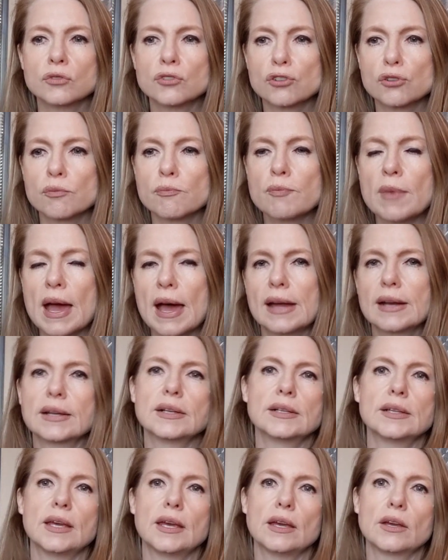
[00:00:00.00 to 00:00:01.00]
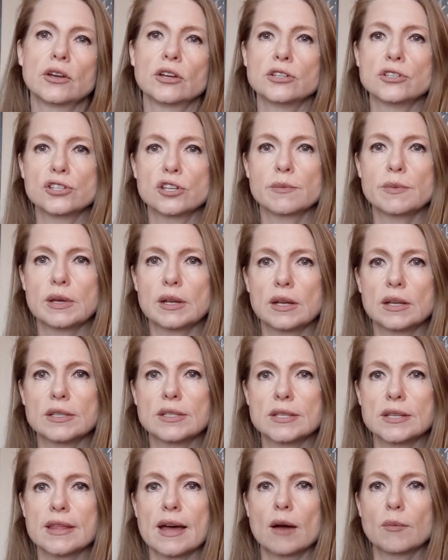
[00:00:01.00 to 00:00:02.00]
dramatically
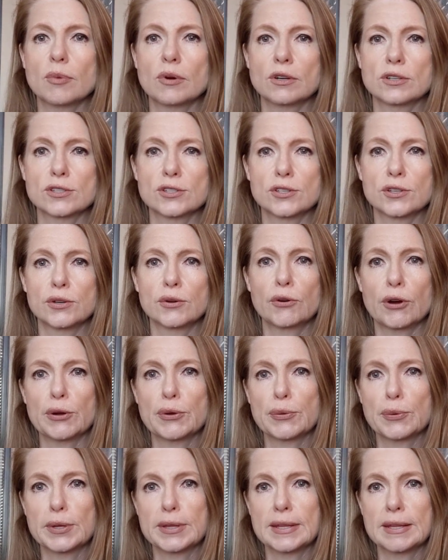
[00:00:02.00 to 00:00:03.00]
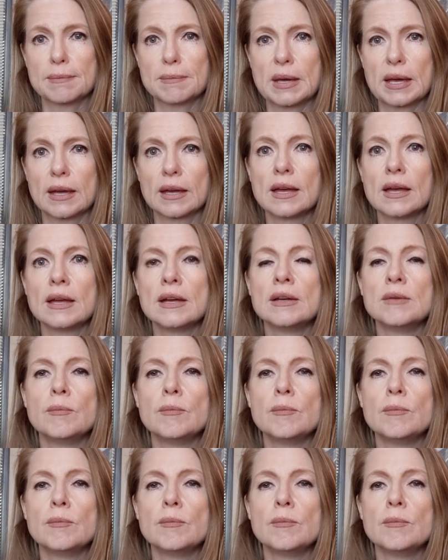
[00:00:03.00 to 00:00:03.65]
contributed to that personal growth within me.